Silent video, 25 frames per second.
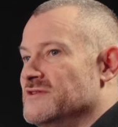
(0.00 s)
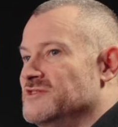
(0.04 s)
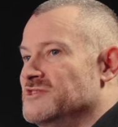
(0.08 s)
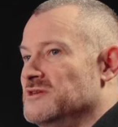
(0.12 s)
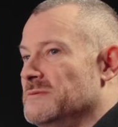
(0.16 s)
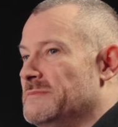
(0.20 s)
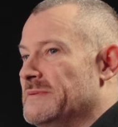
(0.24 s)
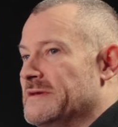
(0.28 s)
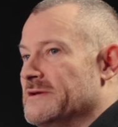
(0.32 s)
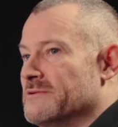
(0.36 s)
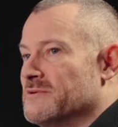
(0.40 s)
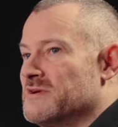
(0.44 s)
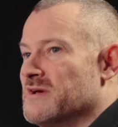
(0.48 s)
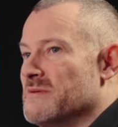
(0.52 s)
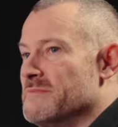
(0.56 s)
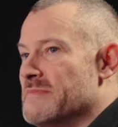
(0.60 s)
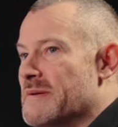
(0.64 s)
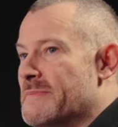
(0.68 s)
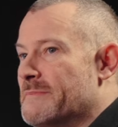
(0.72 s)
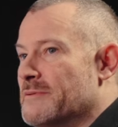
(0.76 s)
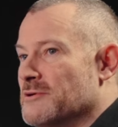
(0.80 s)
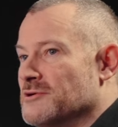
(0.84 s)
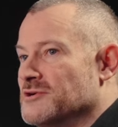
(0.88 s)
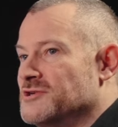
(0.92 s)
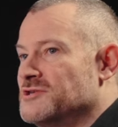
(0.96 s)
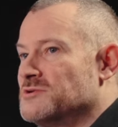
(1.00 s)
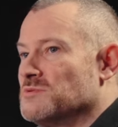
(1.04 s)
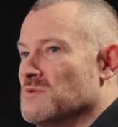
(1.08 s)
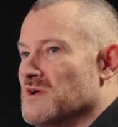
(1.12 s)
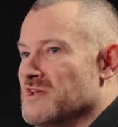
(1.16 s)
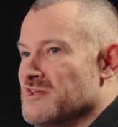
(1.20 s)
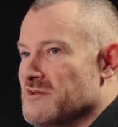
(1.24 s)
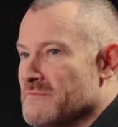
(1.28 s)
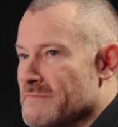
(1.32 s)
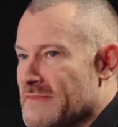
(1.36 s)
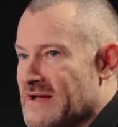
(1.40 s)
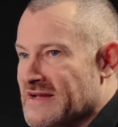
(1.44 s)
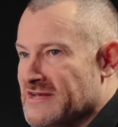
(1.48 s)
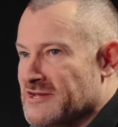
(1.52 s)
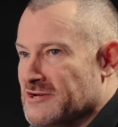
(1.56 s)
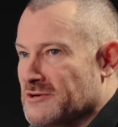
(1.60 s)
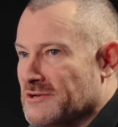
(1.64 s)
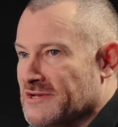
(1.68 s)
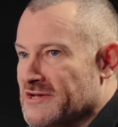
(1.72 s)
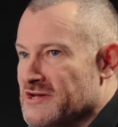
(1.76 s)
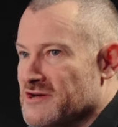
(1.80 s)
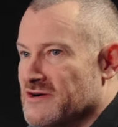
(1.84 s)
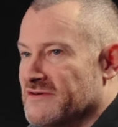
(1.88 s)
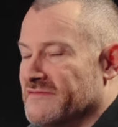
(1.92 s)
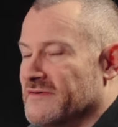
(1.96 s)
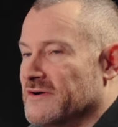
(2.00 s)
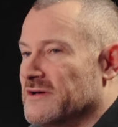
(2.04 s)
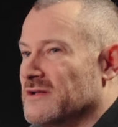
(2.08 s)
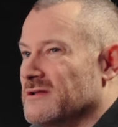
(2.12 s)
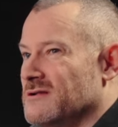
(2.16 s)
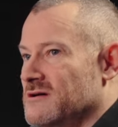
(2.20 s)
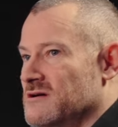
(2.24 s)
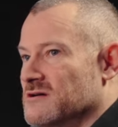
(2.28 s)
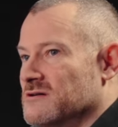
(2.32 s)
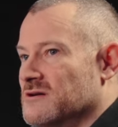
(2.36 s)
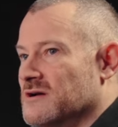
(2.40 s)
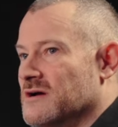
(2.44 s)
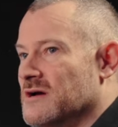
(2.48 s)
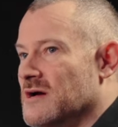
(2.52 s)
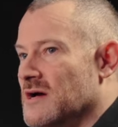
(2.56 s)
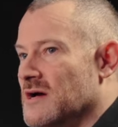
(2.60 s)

the G P U can be pushed when you manually overclock.